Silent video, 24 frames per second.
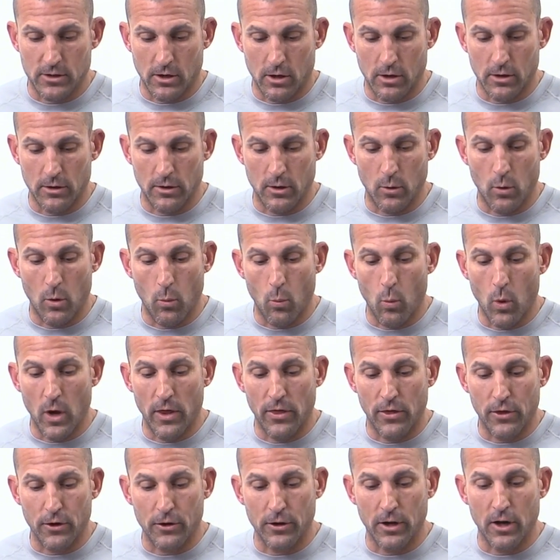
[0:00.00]
are the
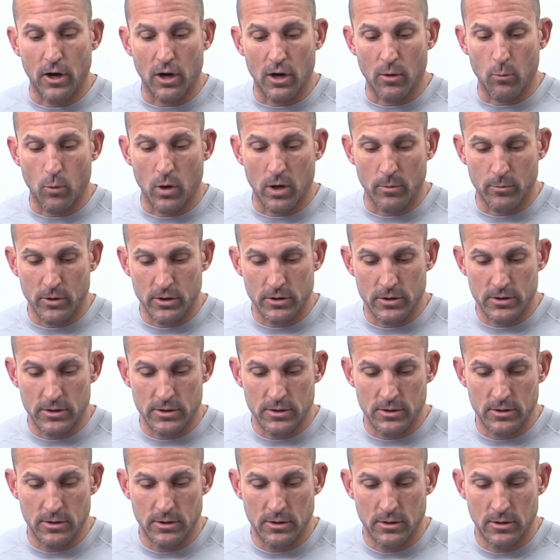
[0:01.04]
130 arm
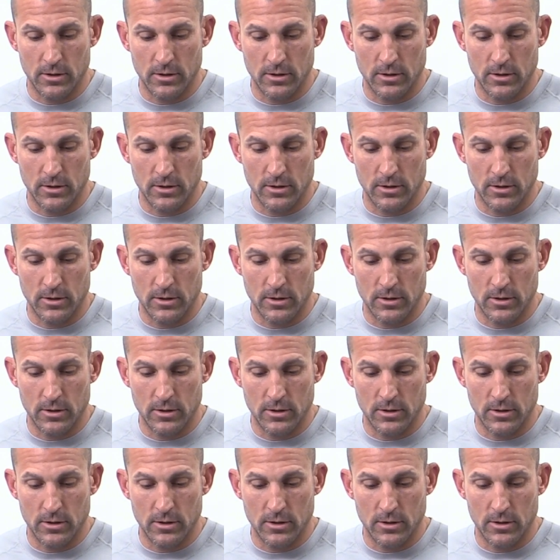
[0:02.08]
warmers,